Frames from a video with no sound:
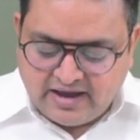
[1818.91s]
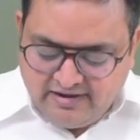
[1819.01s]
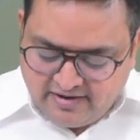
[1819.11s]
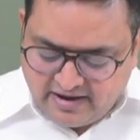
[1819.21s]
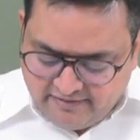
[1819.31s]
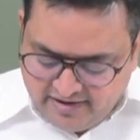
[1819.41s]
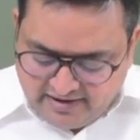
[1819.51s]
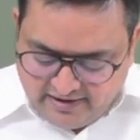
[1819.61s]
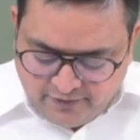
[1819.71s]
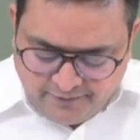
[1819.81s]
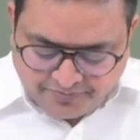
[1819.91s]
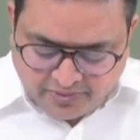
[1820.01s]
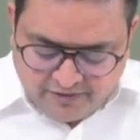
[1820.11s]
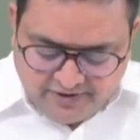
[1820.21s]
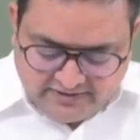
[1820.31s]
I will tell you
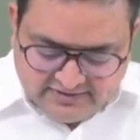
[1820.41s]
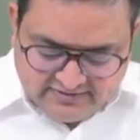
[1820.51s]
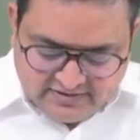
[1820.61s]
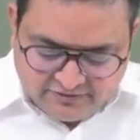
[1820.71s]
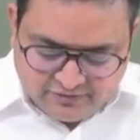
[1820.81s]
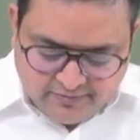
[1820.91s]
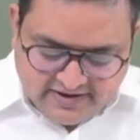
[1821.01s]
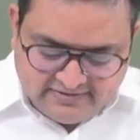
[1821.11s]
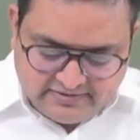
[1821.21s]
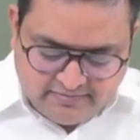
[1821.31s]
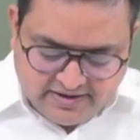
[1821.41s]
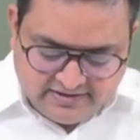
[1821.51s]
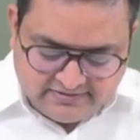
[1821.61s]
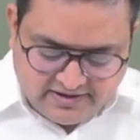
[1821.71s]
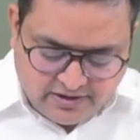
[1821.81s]
when these gifts will be exempt. It
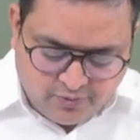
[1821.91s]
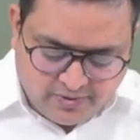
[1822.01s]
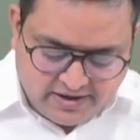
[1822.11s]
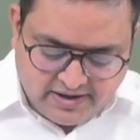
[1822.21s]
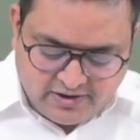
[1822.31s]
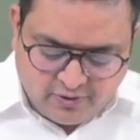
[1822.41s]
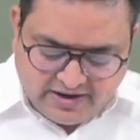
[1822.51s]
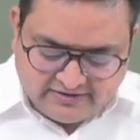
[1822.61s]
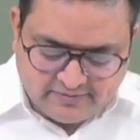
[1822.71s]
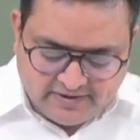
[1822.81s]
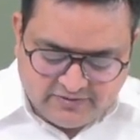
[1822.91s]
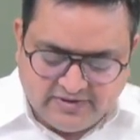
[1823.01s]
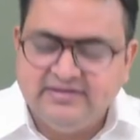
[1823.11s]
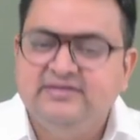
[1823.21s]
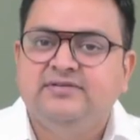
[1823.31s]
is written over here on next page
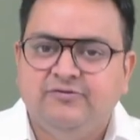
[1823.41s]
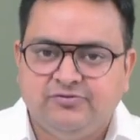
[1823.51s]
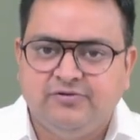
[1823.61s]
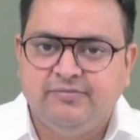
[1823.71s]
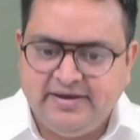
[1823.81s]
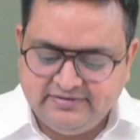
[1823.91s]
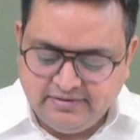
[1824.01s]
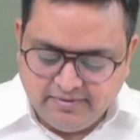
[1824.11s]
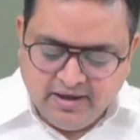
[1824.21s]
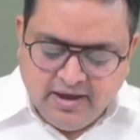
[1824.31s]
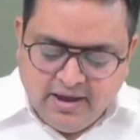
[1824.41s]
when these gifts will be exempt.